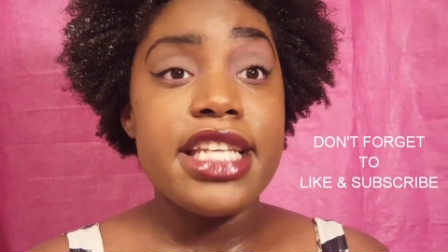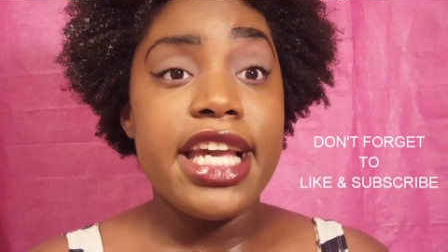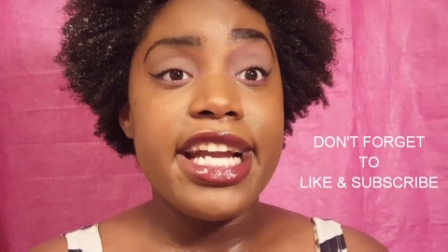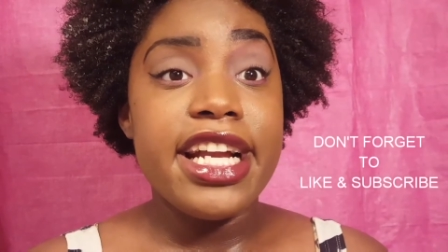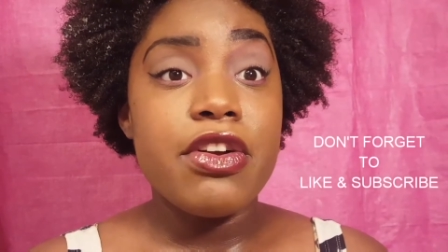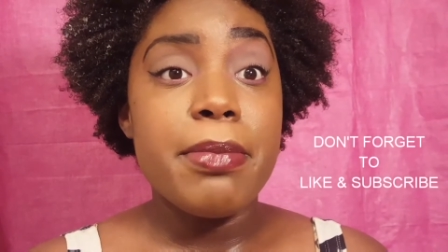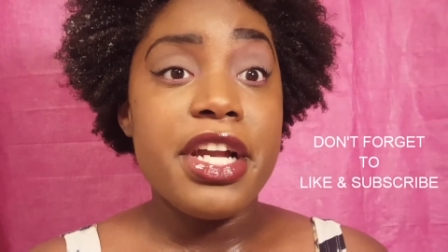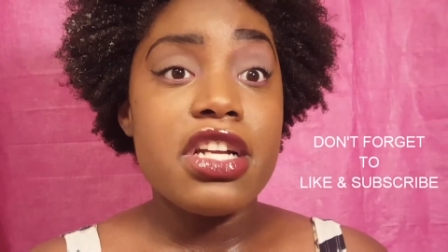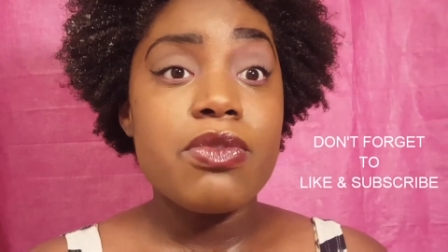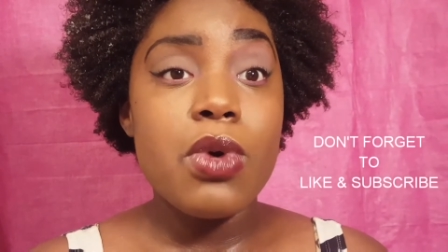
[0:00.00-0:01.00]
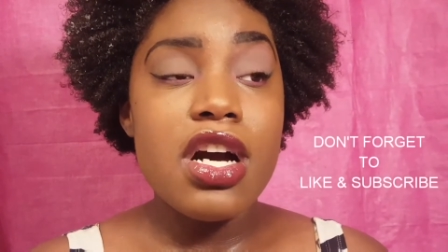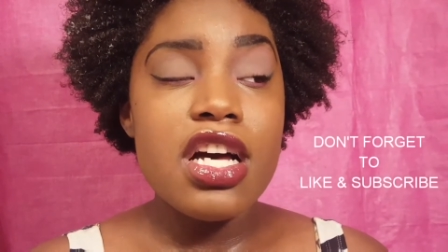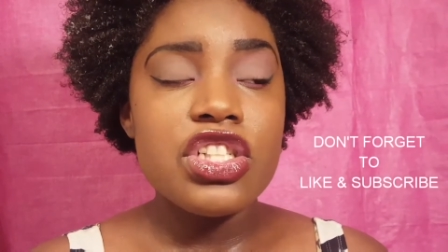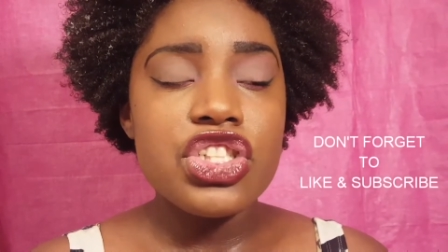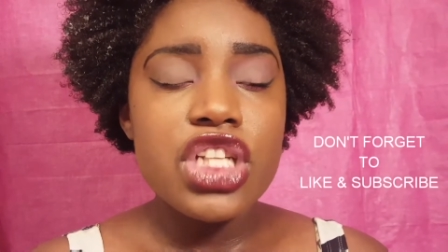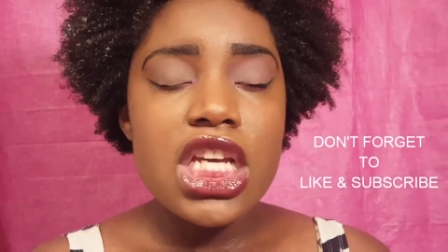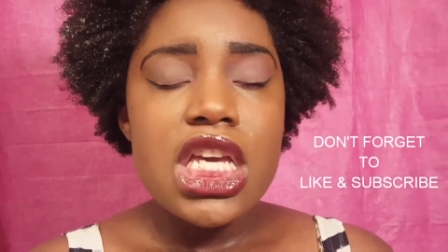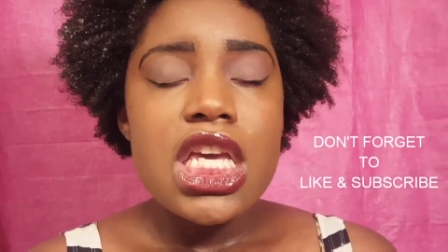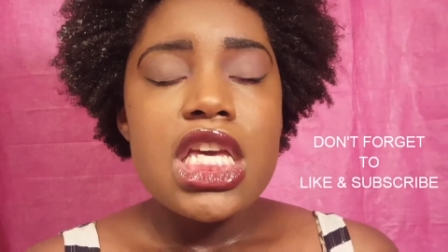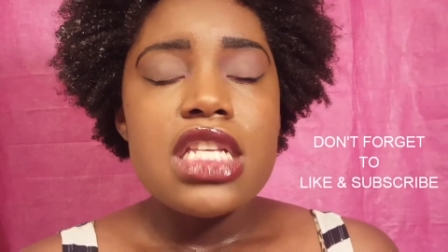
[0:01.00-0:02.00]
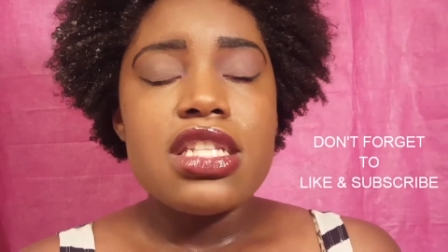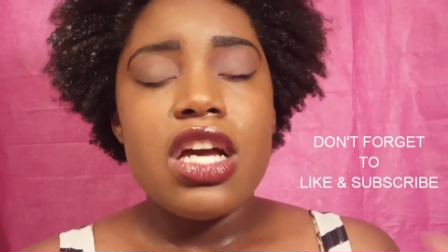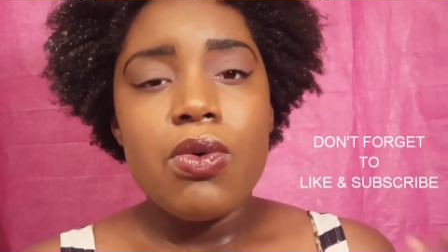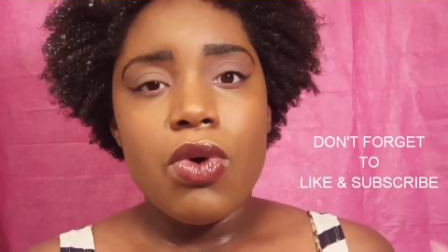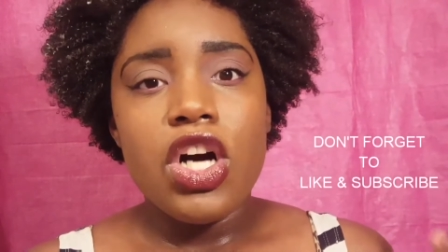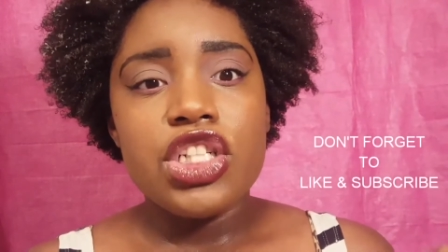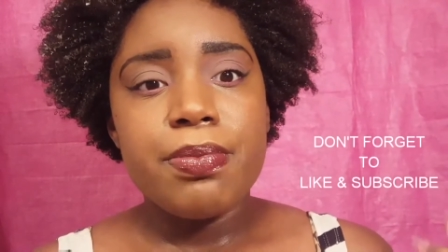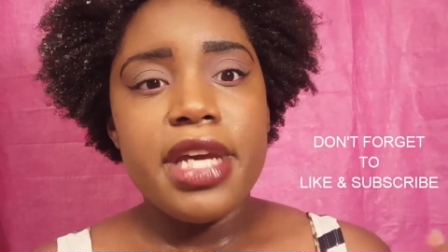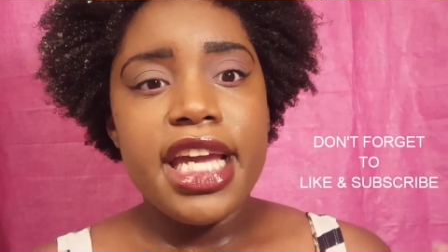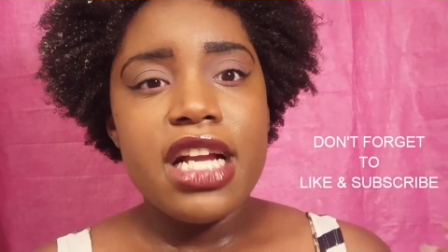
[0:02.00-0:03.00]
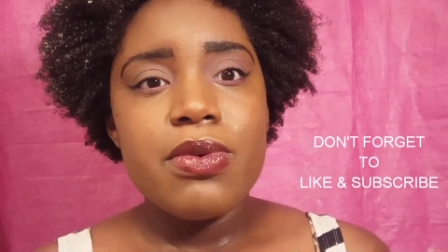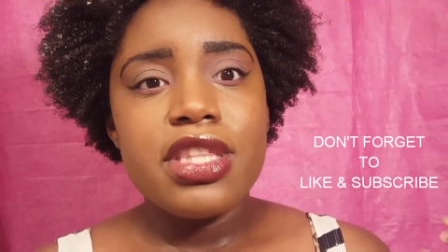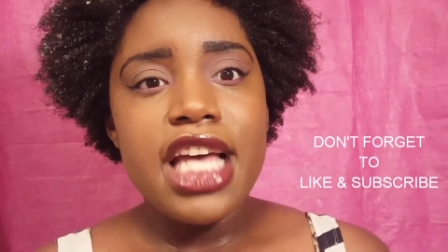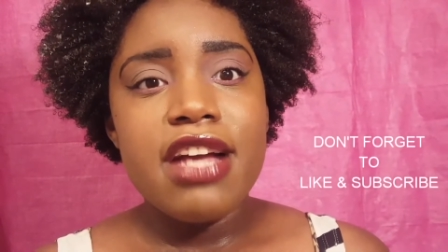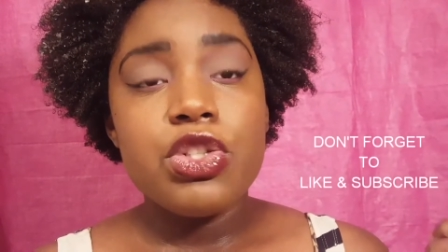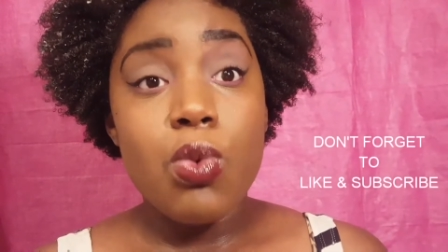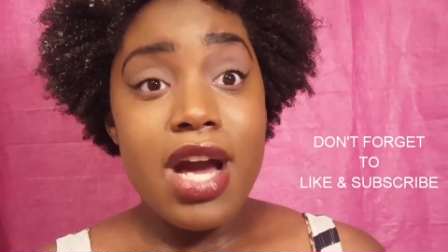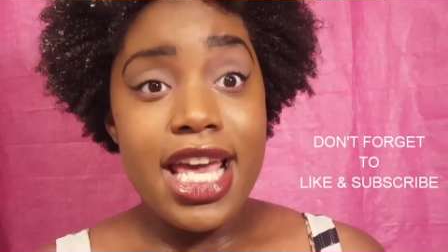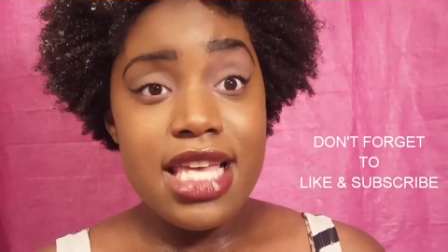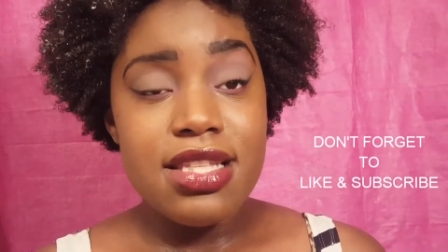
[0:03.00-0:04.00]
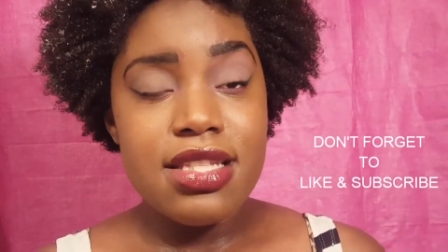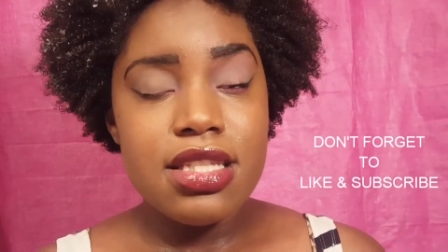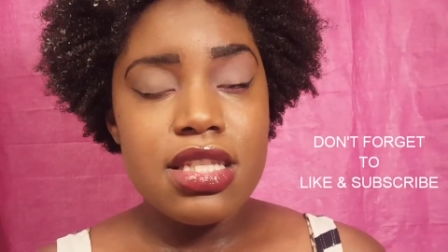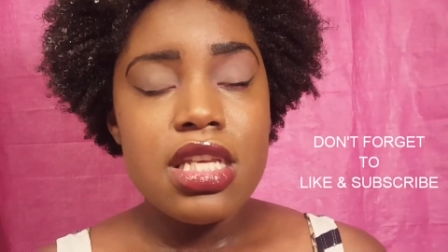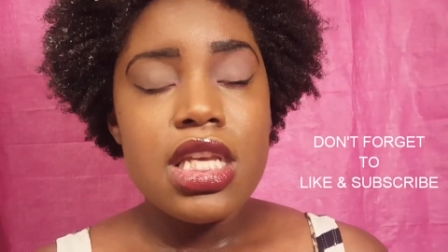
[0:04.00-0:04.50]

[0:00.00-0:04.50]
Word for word: Hair Reparative Wash. So I washed my hair with that twice.